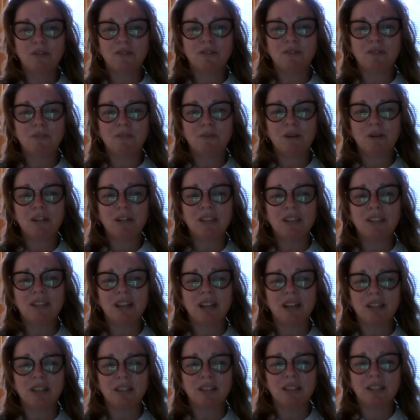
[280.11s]
Although it's
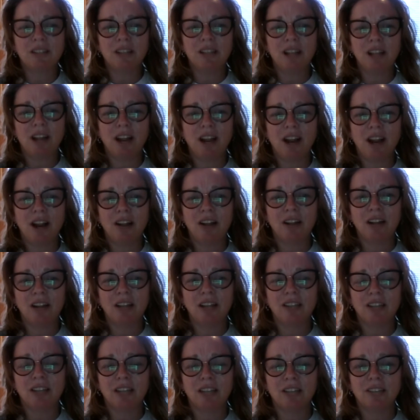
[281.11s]
pretty dusty there and
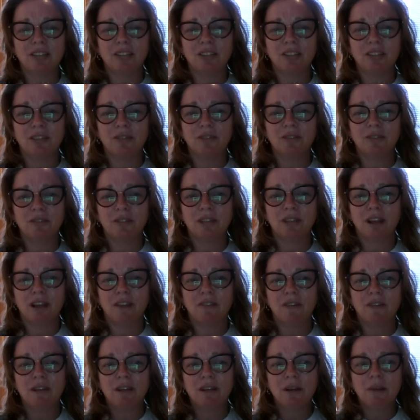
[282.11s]
like destitute and stuff,
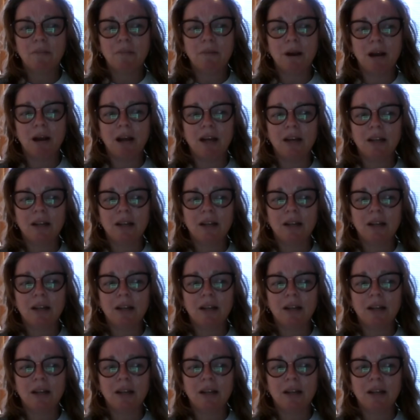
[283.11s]
but